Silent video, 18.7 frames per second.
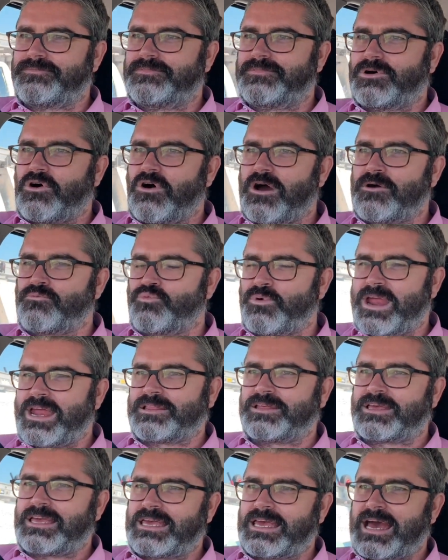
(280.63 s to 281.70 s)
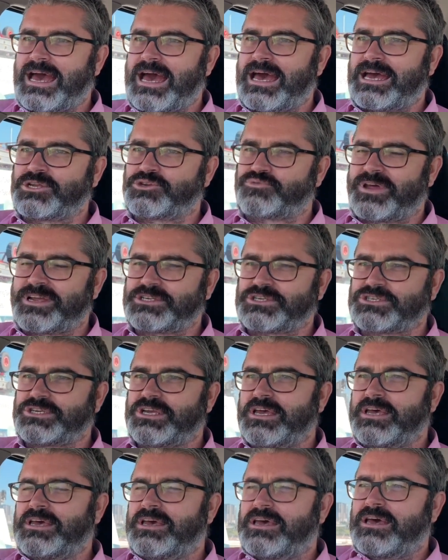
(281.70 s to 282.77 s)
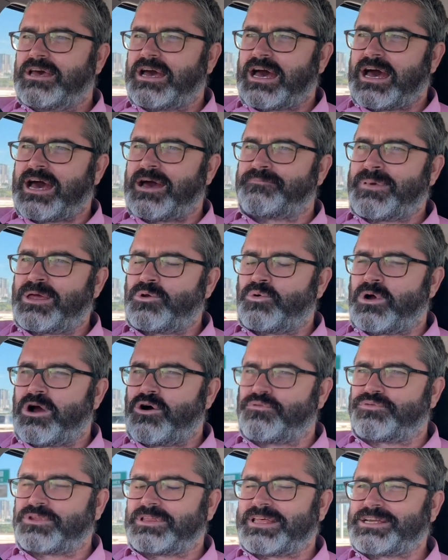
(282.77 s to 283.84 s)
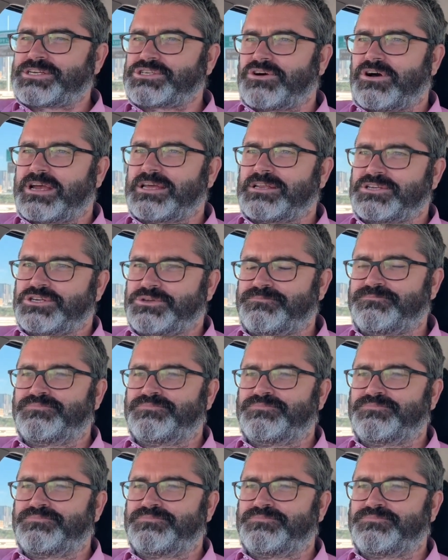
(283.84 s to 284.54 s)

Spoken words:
I rarely address mental health unless I can